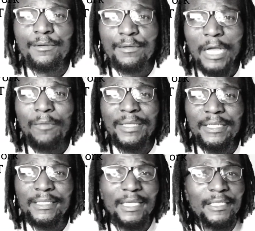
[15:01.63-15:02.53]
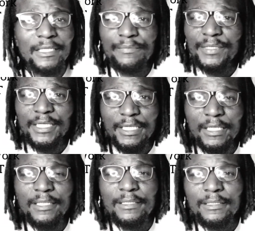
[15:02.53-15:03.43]
how many ZEP
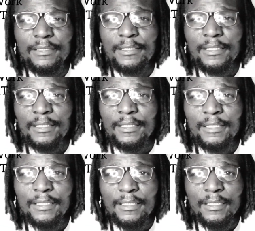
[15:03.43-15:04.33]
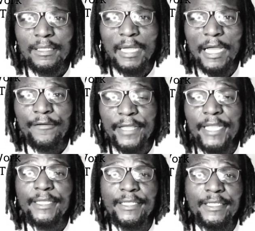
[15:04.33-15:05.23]
kids are
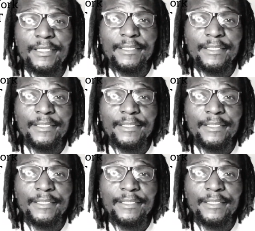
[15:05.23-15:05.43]
ready